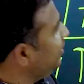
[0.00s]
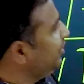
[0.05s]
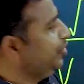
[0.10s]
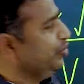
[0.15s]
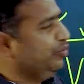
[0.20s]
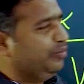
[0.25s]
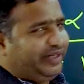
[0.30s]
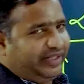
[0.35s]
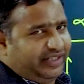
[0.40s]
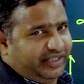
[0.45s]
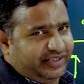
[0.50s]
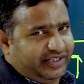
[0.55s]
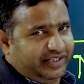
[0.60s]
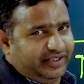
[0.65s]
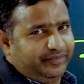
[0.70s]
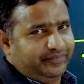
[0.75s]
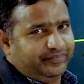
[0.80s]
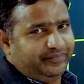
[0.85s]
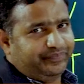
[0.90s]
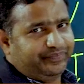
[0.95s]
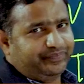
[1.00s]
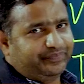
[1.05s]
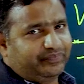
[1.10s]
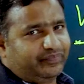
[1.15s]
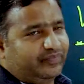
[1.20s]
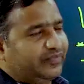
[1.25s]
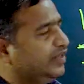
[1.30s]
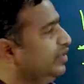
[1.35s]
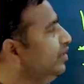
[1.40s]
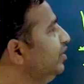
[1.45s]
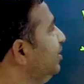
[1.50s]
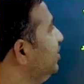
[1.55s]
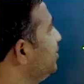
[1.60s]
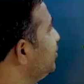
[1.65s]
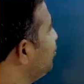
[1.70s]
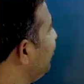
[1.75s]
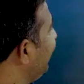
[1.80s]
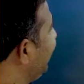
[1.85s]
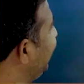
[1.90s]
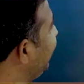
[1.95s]
in humidity.
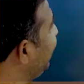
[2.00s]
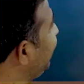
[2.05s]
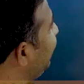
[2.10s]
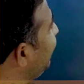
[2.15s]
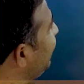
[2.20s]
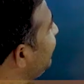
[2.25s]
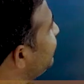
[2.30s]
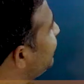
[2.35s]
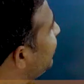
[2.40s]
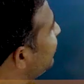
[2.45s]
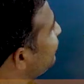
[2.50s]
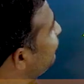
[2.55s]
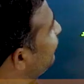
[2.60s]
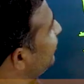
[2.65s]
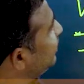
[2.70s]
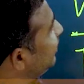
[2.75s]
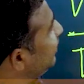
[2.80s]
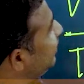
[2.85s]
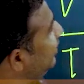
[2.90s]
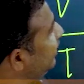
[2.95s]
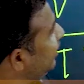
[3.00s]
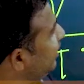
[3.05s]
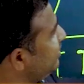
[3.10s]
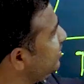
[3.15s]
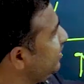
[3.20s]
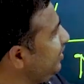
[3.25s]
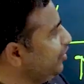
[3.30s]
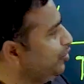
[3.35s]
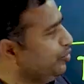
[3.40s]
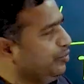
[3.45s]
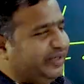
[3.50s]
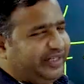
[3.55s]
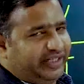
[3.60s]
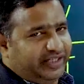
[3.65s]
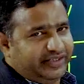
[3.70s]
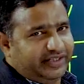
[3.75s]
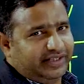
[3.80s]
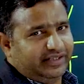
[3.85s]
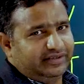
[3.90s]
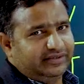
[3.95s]
So increases with increase in
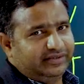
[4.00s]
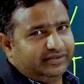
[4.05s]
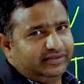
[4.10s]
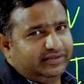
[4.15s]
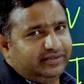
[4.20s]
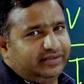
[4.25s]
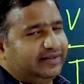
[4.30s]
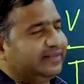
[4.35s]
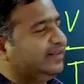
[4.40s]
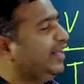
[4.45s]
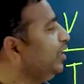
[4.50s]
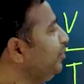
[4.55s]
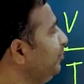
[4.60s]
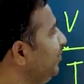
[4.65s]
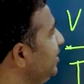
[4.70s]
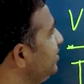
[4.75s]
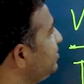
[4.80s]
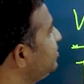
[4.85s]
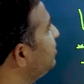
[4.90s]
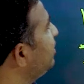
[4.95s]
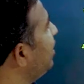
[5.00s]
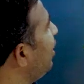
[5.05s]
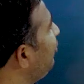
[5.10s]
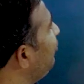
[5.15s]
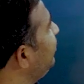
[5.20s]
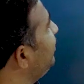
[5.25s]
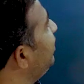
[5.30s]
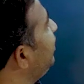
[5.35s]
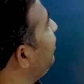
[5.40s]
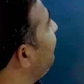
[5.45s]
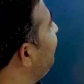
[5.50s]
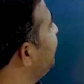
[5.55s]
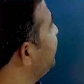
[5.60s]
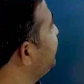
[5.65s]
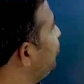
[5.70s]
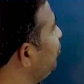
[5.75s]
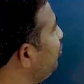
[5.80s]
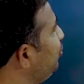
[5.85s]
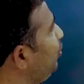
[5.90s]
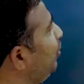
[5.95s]
humidity. That means now here we
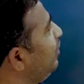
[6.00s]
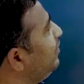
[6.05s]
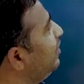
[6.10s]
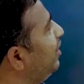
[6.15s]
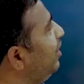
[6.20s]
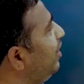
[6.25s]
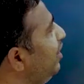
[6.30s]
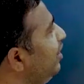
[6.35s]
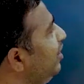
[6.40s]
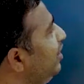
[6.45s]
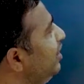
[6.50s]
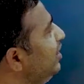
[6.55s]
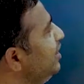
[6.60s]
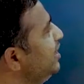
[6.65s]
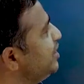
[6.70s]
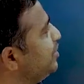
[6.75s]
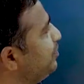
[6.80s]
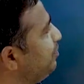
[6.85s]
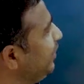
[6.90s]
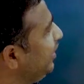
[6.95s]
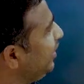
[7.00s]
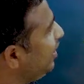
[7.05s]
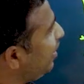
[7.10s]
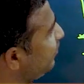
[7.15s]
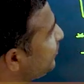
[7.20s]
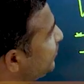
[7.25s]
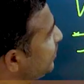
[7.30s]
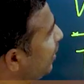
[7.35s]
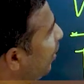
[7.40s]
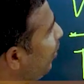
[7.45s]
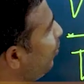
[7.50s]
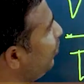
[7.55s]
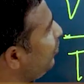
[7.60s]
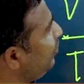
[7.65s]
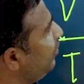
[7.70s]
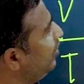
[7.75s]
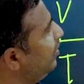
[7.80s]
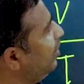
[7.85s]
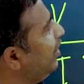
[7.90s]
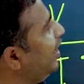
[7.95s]
should know the speed of
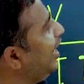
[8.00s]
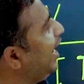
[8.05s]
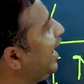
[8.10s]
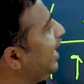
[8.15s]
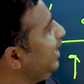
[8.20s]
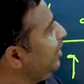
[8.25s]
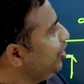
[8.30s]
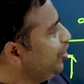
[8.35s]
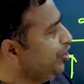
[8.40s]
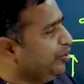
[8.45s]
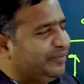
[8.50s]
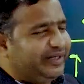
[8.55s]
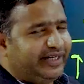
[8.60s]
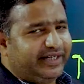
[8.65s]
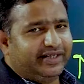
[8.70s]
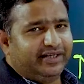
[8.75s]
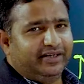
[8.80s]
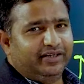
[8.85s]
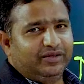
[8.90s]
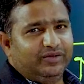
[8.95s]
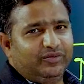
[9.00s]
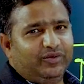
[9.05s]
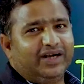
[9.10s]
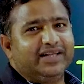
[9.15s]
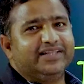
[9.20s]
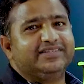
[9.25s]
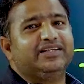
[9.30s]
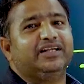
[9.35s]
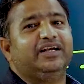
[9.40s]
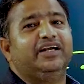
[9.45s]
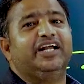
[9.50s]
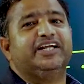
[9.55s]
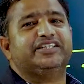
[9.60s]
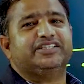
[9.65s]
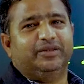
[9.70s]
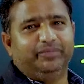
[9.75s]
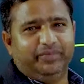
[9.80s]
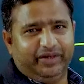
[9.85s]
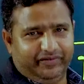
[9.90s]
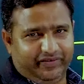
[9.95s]
sound and humidity. What is the
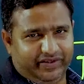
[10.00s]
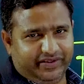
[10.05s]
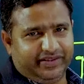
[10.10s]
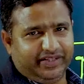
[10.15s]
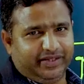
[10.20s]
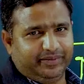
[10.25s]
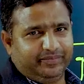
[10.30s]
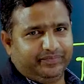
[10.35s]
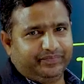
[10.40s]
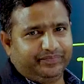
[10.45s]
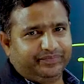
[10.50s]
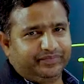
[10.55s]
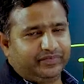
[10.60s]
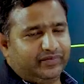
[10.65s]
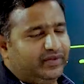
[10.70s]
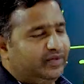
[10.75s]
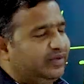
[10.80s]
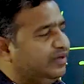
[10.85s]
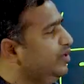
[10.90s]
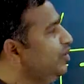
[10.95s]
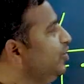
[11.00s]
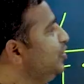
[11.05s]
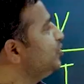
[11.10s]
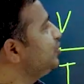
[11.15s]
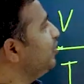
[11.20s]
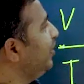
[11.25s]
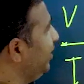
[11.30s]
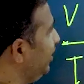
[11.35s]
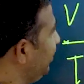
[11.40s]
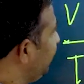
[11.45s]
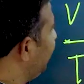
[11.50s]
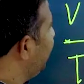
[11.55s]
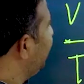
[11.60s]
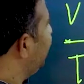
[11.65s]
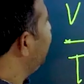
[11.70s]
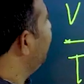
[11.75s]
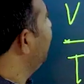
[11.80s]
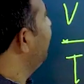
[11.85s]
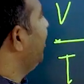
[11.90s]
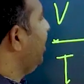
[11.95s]
relation between them? So
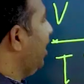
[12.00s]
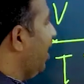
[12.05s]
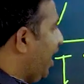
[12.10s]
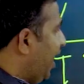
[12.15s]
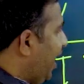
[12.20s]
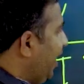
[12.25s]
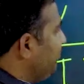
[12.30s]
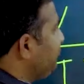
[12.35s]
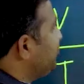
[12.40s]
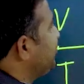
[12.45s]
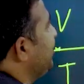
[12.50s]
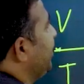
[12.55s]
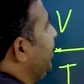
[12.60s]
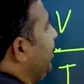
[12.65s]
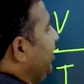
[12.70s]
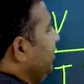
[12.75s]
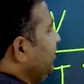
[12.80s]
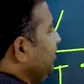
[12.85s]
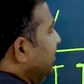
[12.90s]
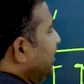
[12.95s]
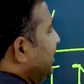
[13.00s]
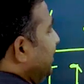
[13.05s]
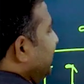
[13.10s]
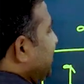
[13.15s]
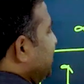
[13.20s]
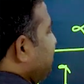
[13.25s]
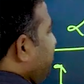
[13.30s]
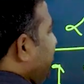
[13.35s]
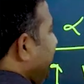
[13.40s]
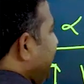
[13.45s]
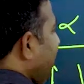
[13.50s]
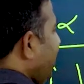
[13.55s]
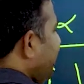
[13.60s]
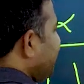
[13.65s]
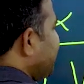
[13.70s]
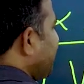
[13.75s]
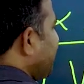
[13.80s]
here I am saying the speed of